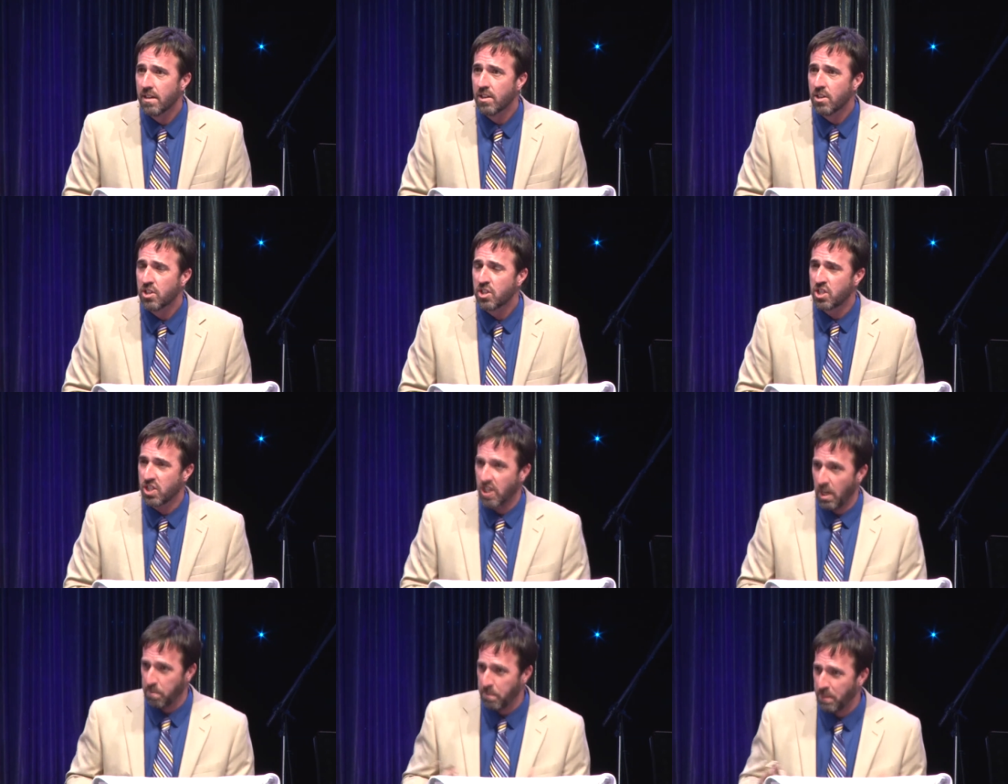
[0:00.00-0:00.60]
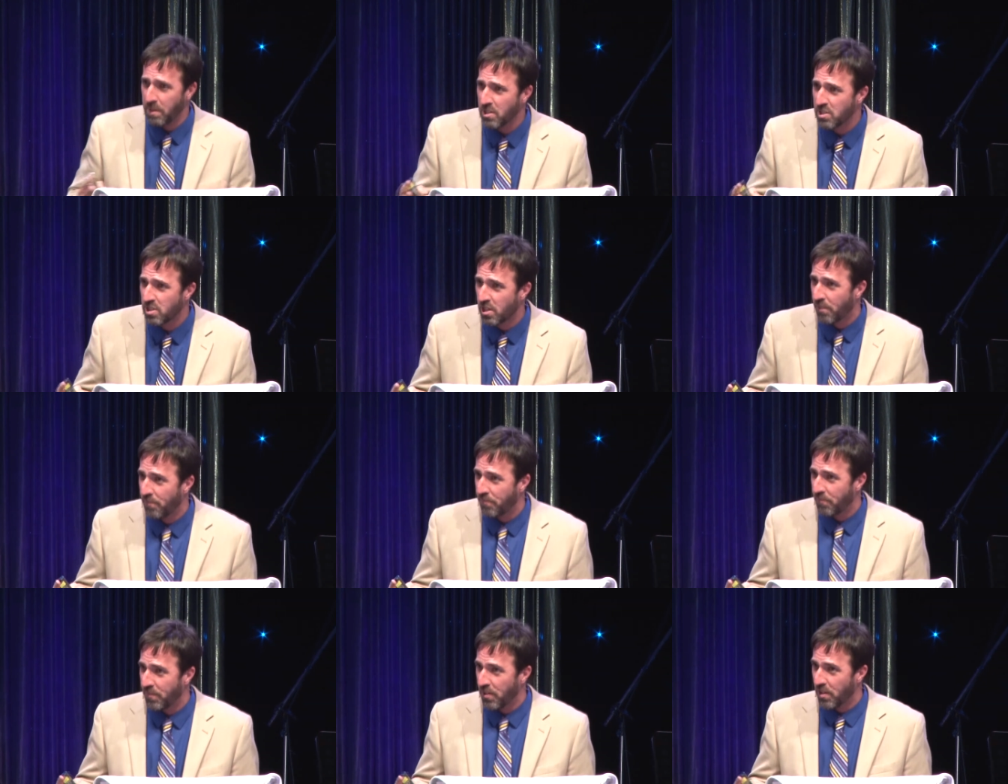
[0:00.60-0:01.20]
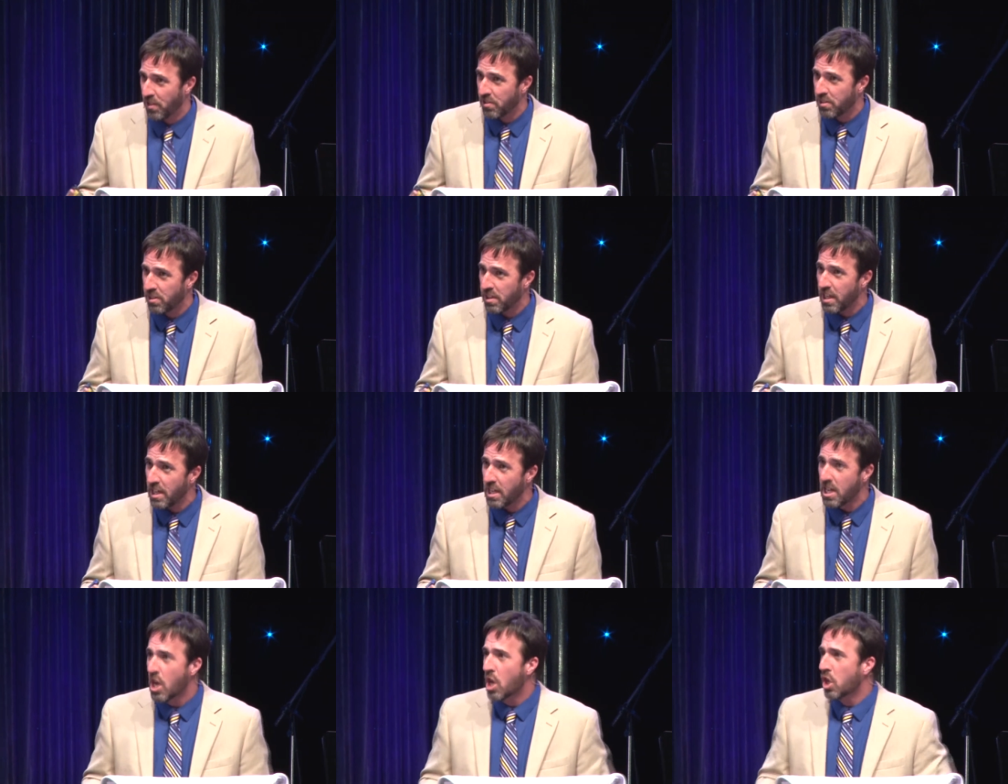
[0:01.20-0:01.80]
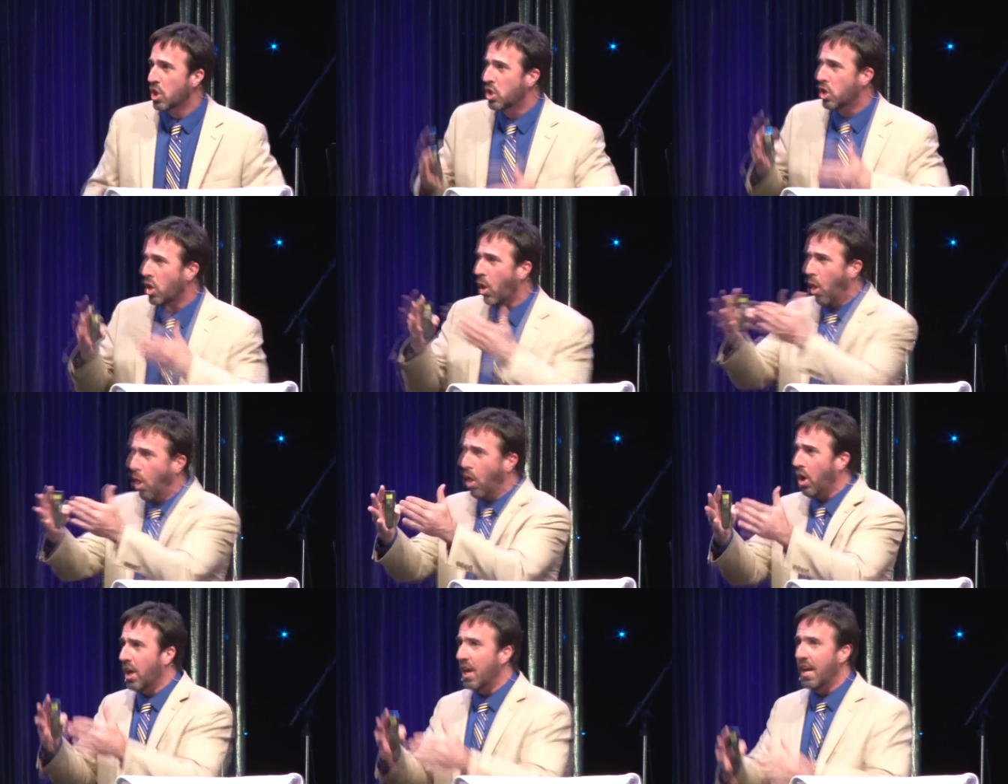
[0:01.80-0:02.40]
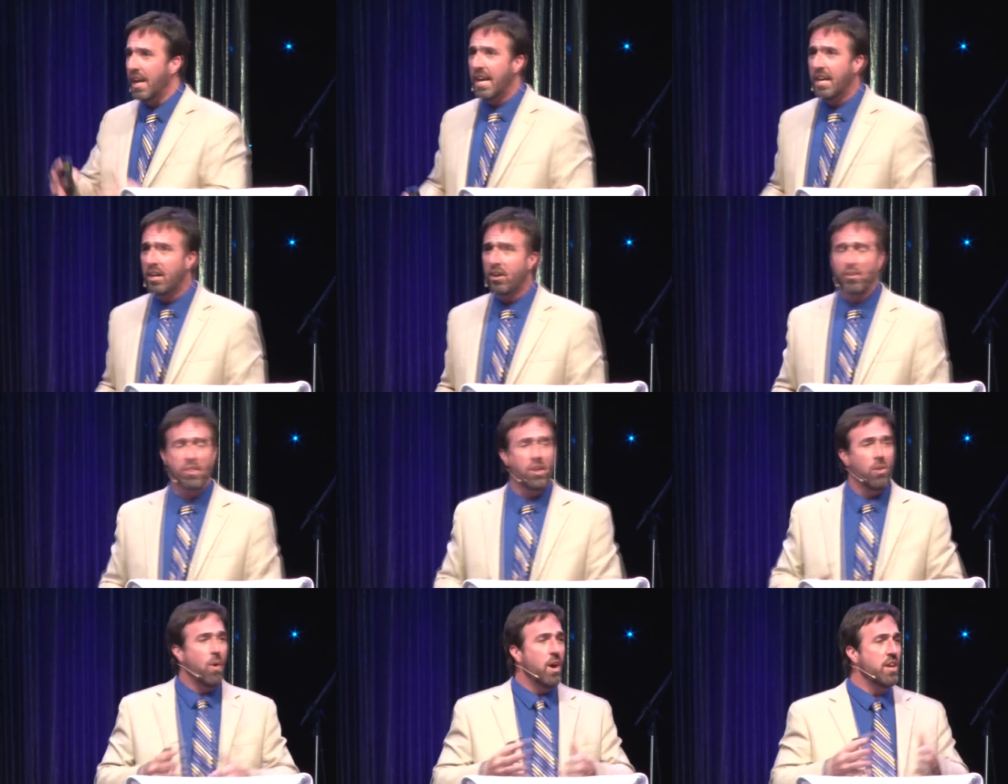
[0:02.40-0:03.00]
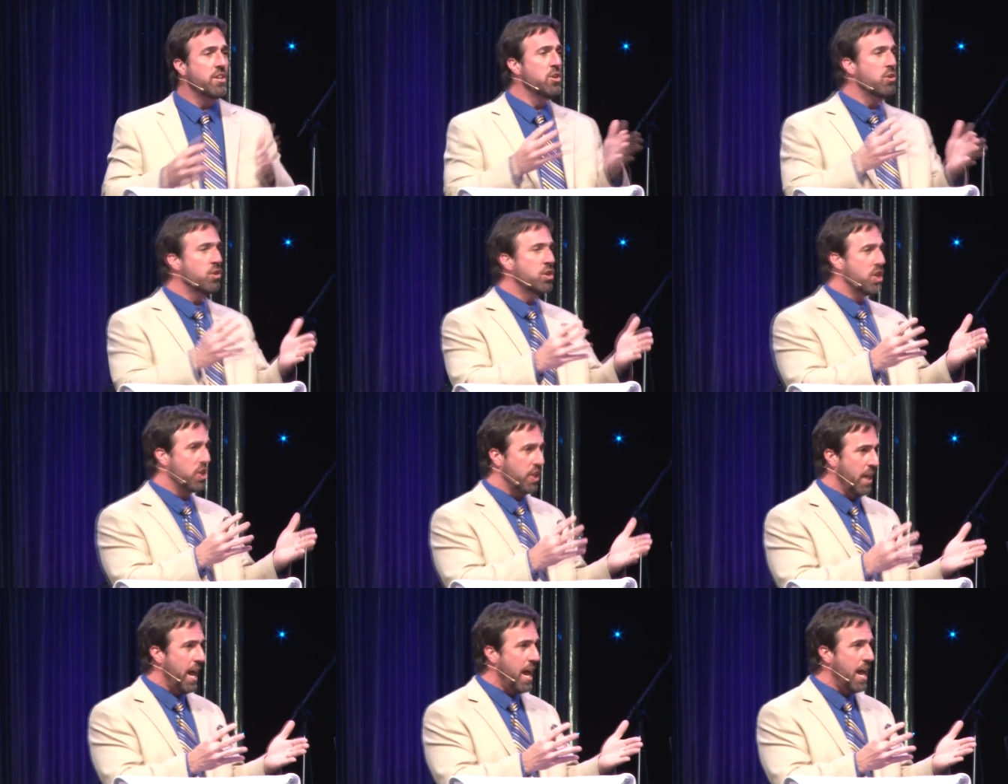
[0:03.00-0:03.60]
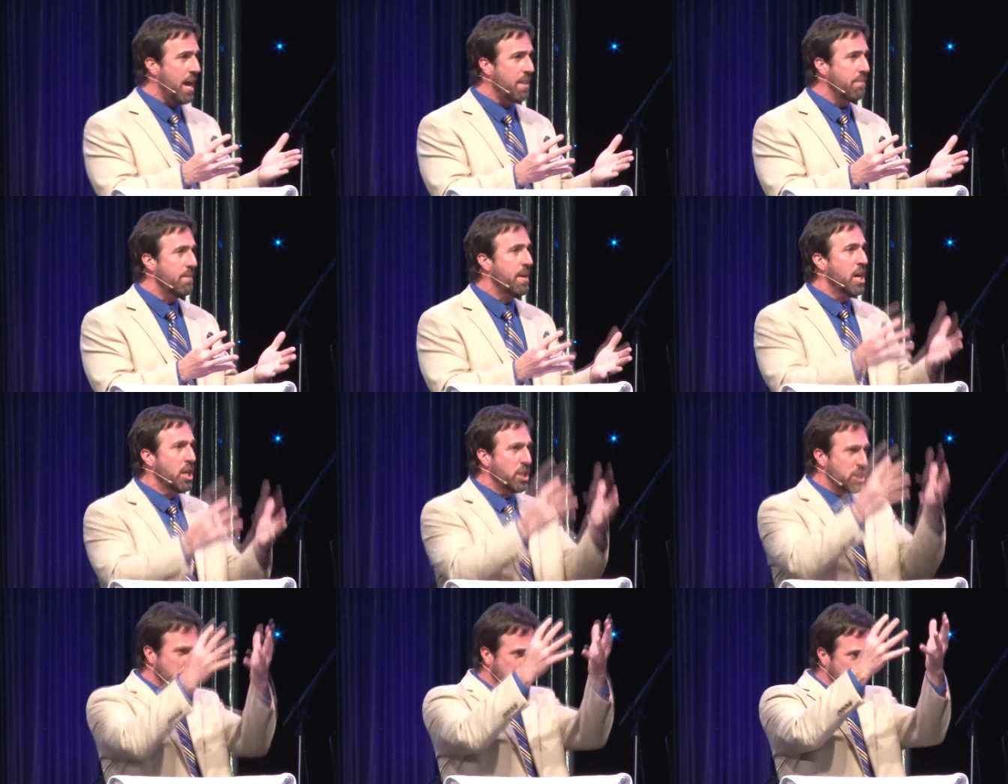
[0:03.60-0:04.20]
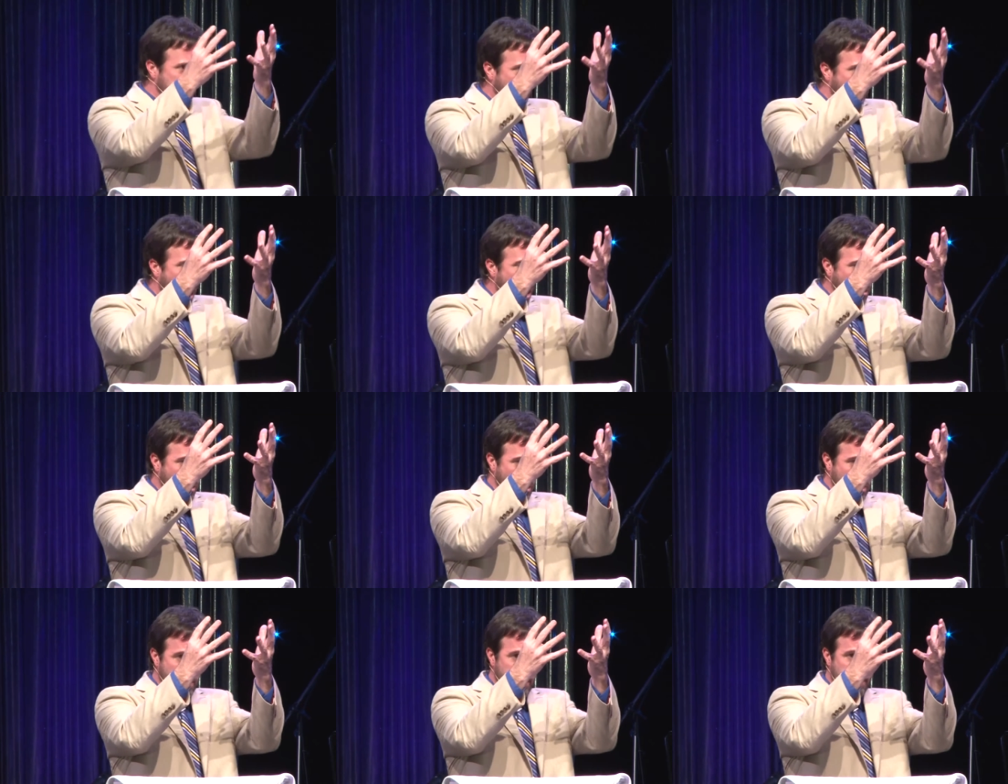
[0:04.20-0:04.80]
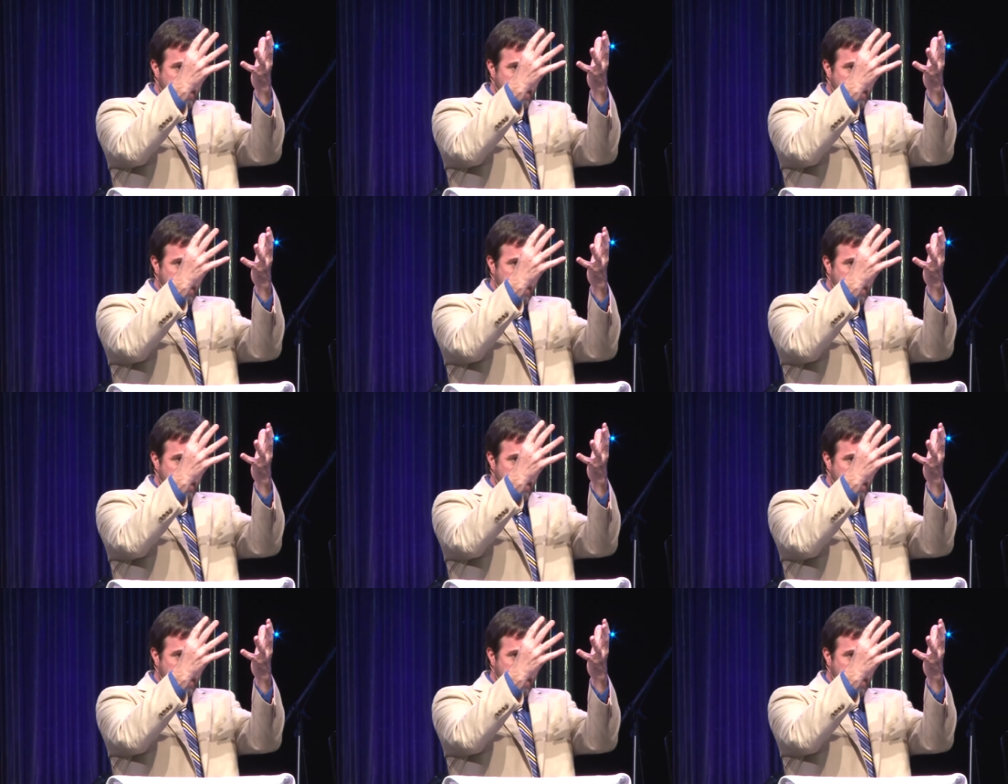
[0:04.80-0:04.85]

Shepherds are filthy. Your leader, the one you claim, spoke